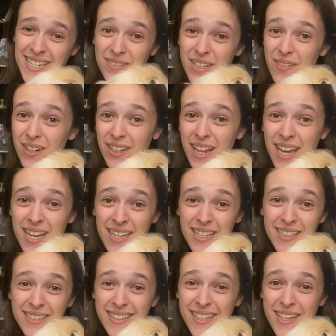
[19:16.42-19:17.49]
Give it a
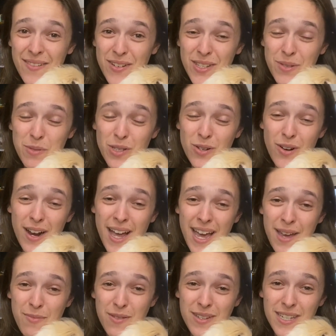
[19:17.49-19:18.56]
like, give it a
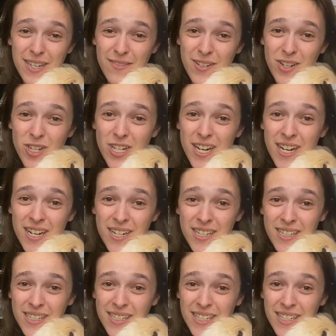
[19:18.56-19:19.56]
subscribe, give it a share.